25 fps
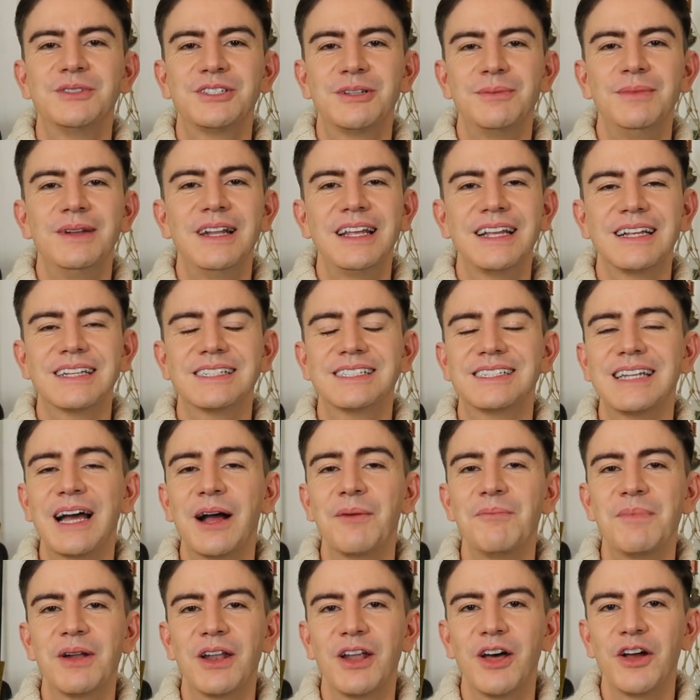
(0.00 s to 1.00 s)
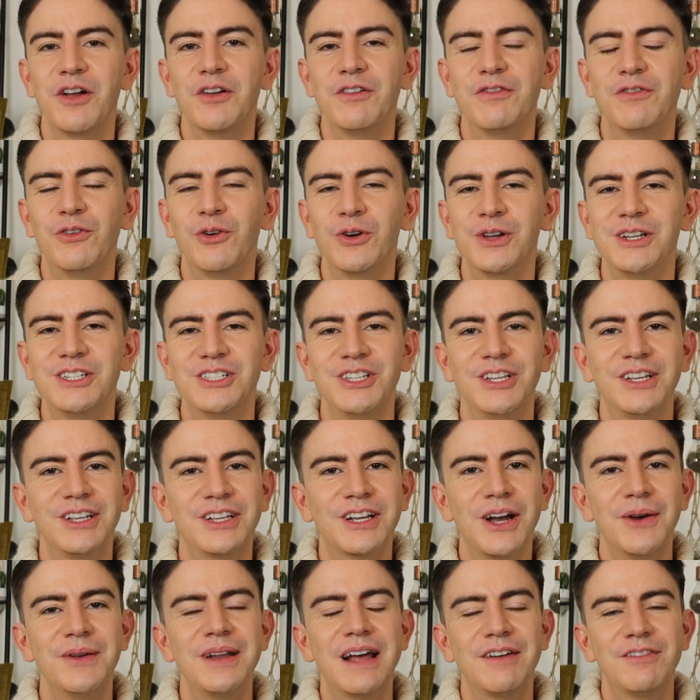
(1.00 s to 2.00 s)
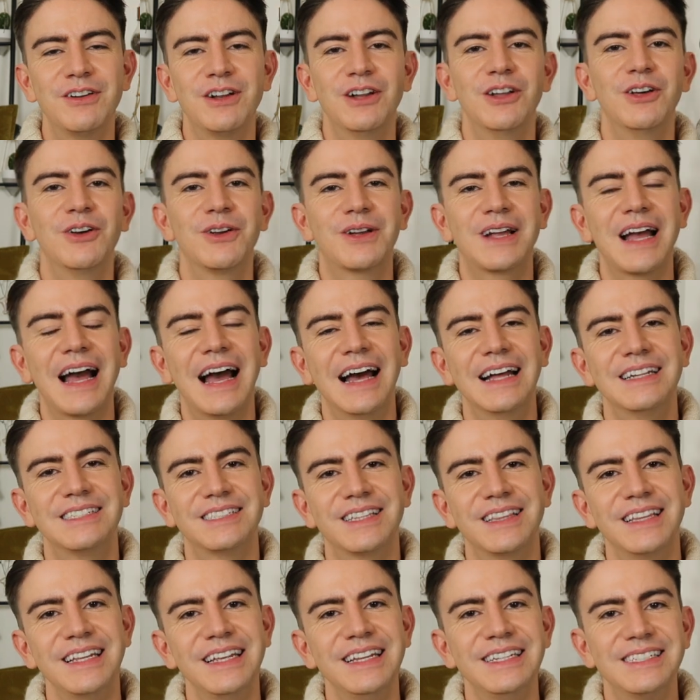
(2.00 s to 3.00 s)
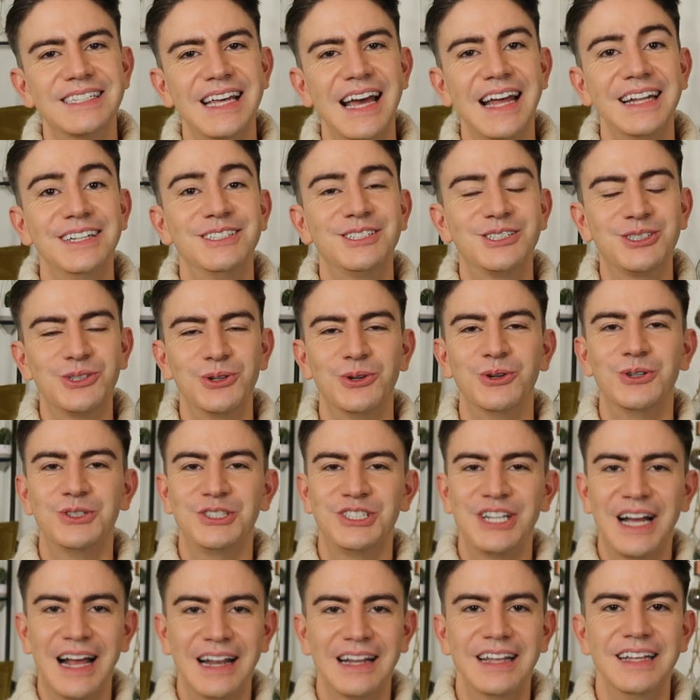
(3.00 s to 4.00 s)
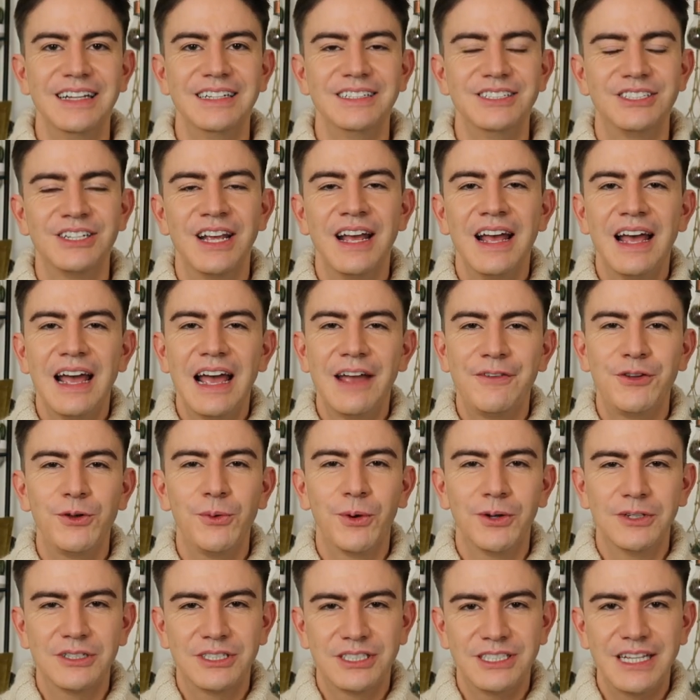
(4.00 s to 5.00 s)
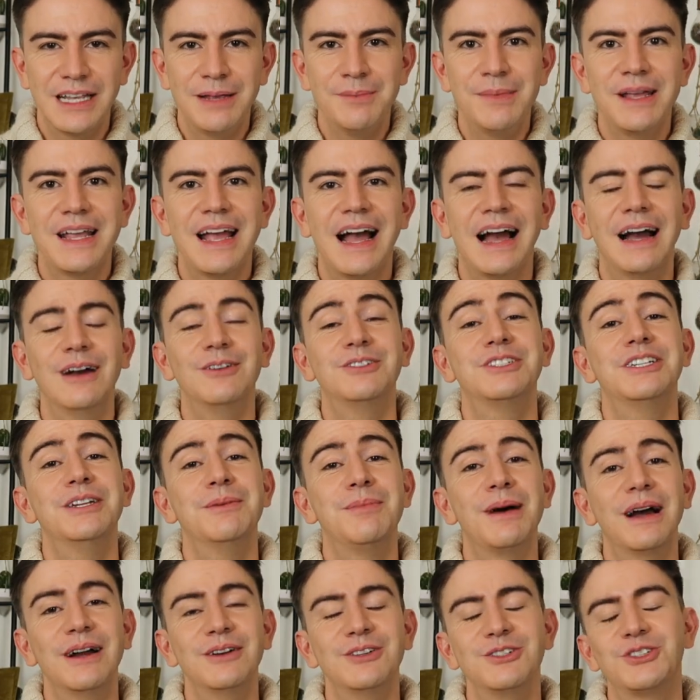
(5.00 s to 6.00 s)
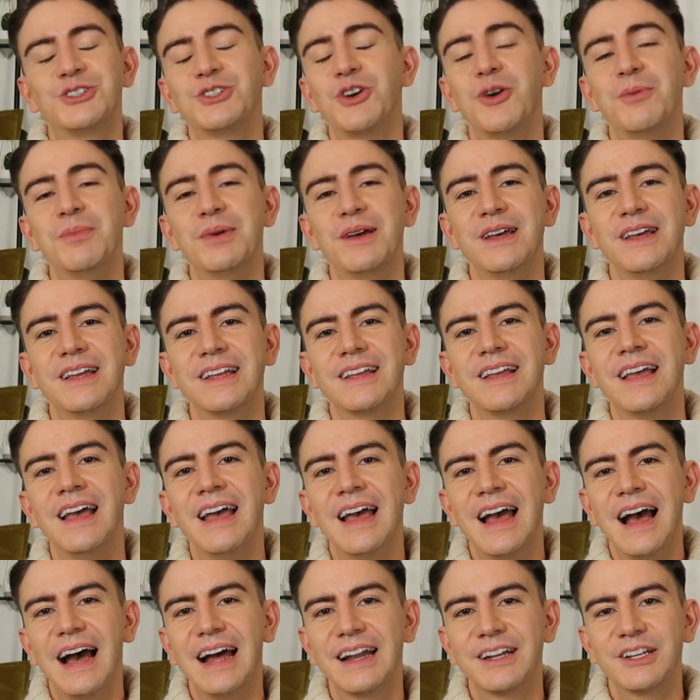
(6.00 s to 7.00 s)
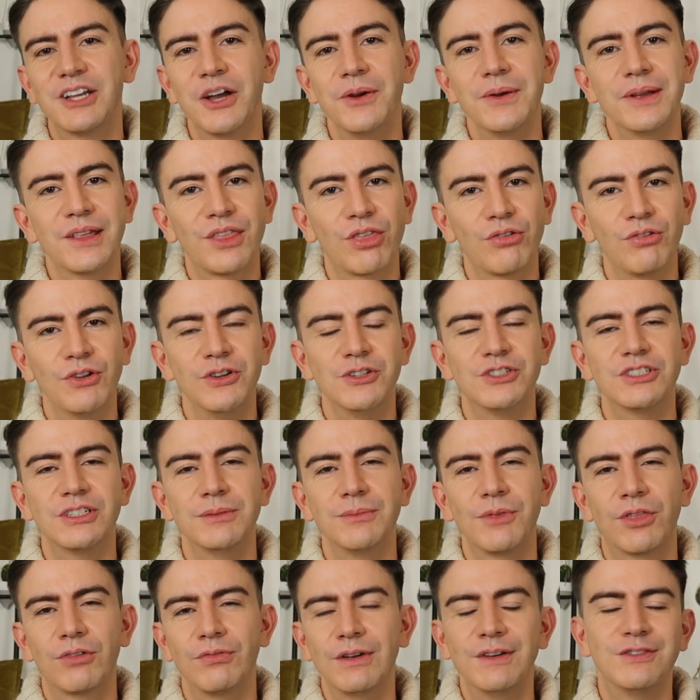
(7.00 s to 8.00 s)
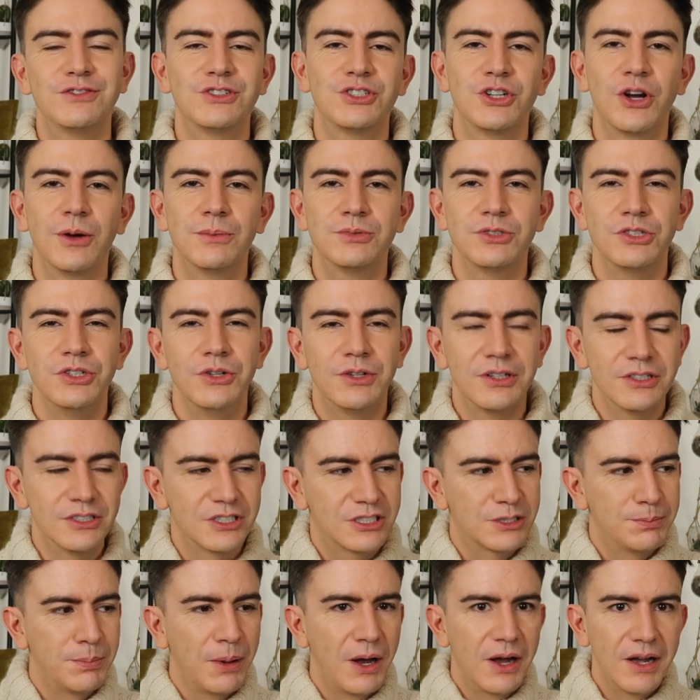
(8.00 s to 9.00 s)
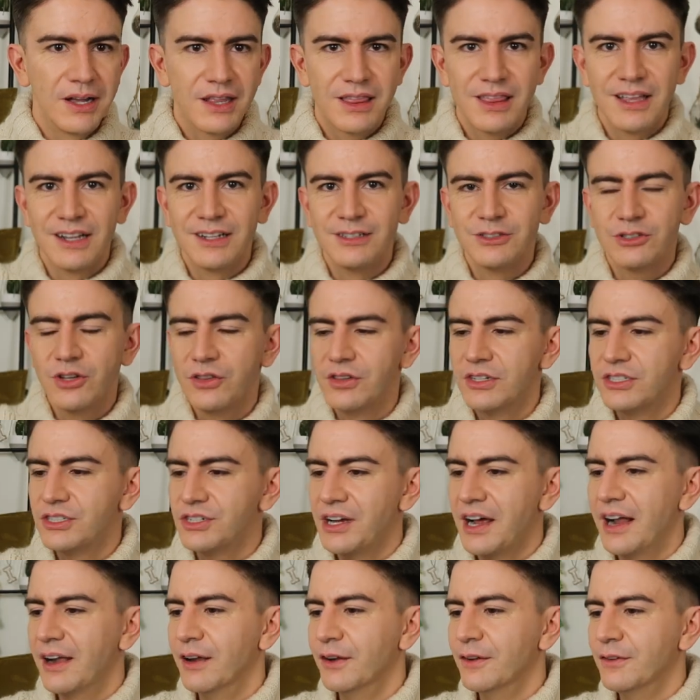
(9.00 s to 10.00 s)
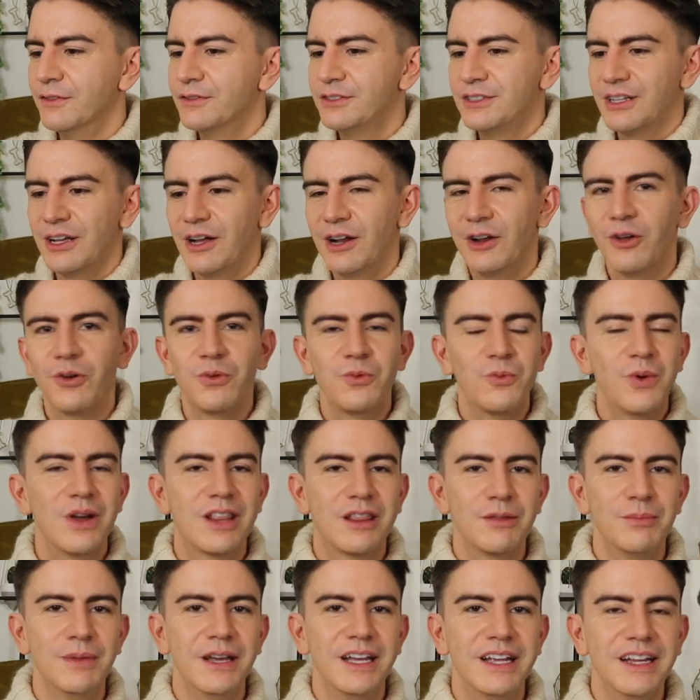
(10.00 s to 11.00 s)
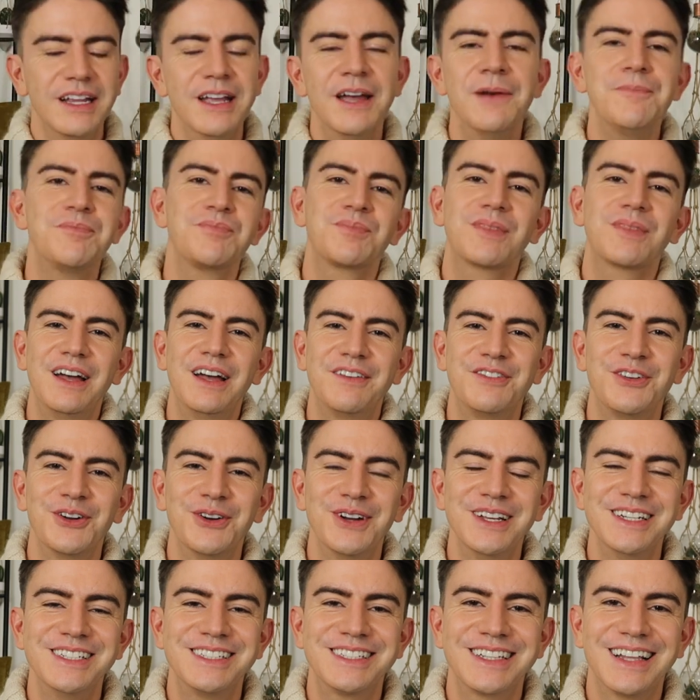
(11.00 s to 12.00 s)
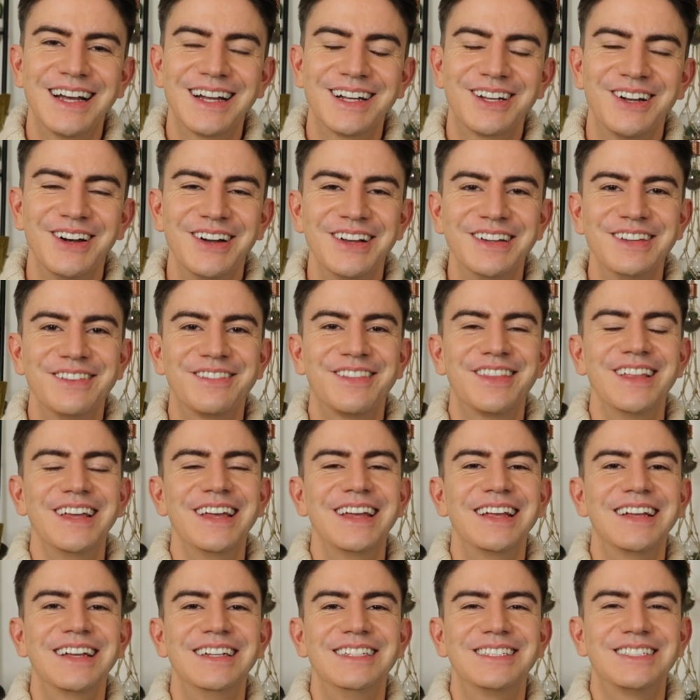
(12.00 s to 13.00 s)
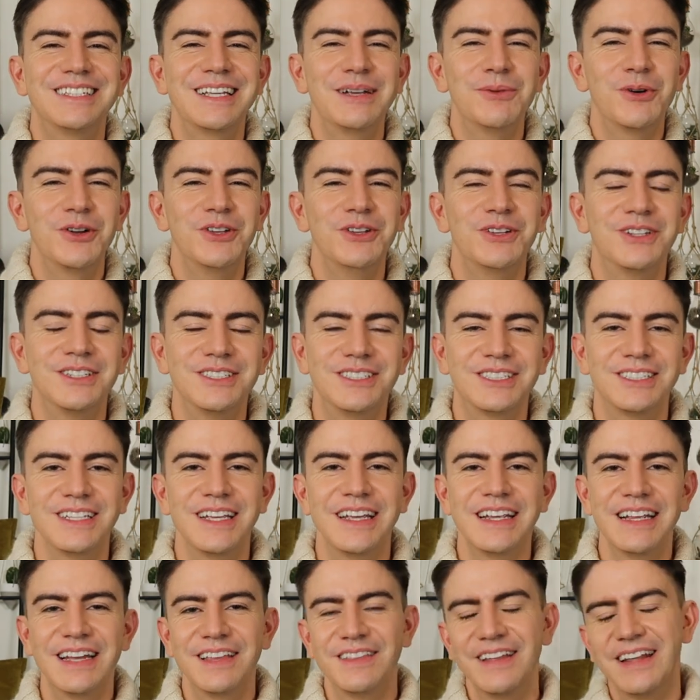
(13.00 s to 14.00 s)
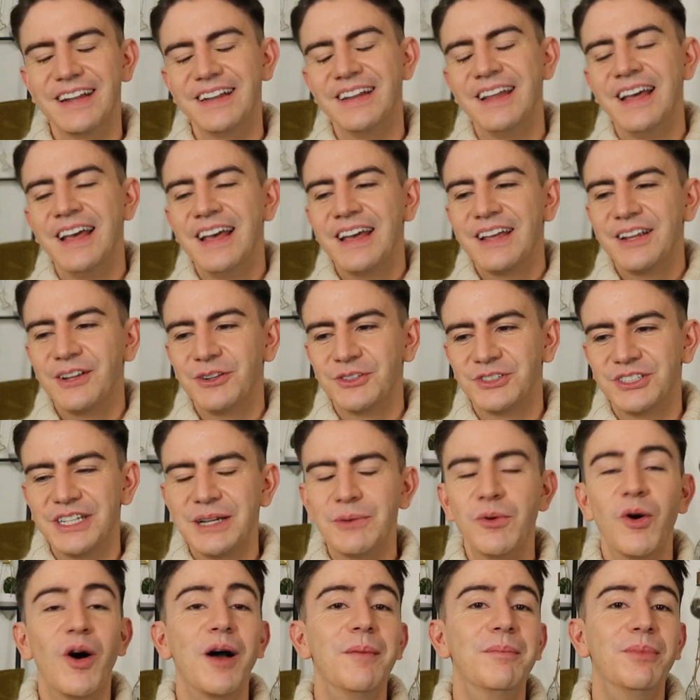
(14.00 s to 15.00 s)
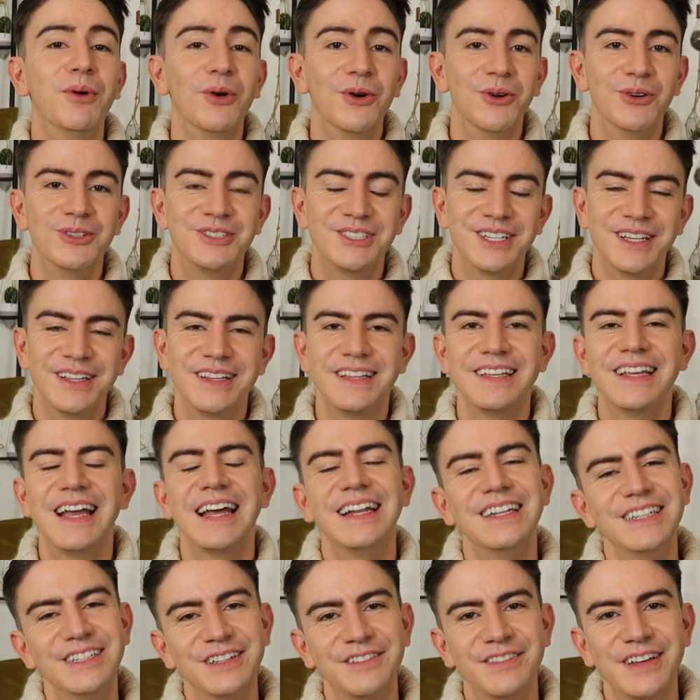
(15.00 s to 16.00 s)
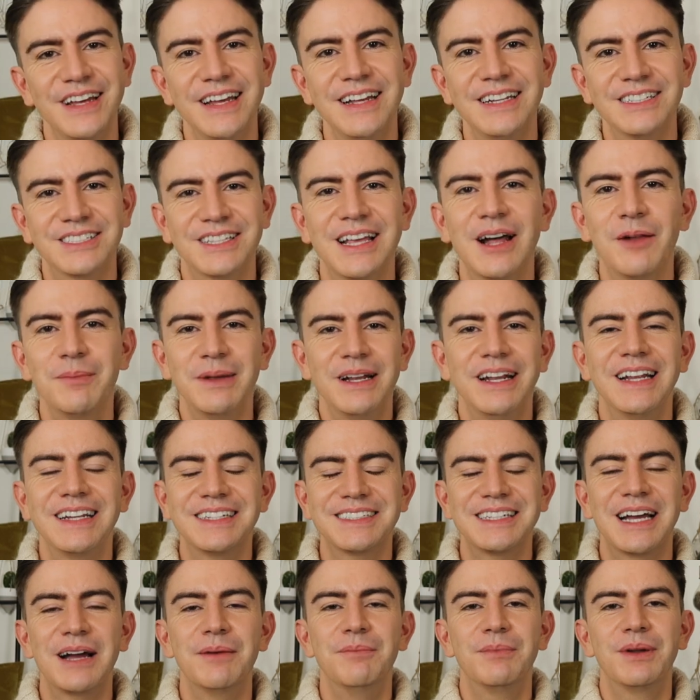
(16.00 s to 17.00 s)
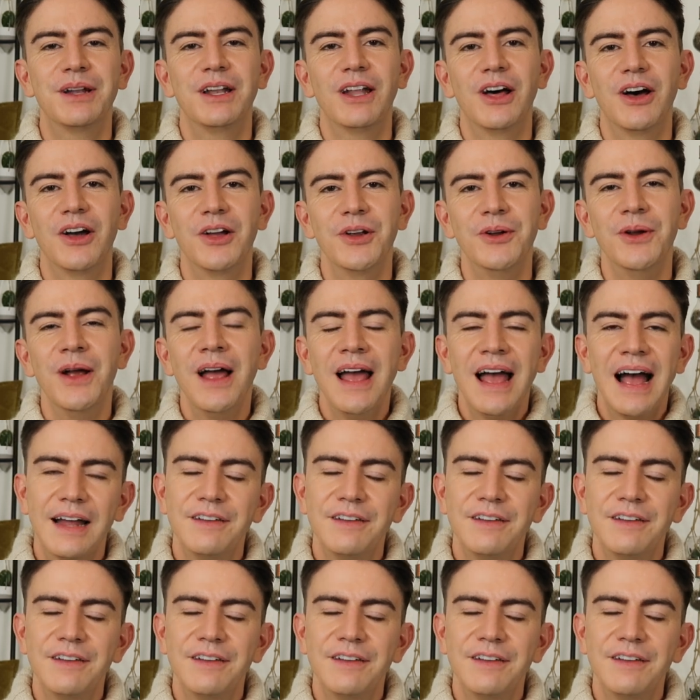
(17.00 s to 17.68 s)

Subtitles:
some links down below for you so you can go and have a look at the 10 store challenge if you want to see me out and about shopping and going through some thrift shops and you can spy things on the shelves along with me if you're into that kind of thing and see what you can see, and then you'll see what I bought at the end of it. So that'll be linked down below.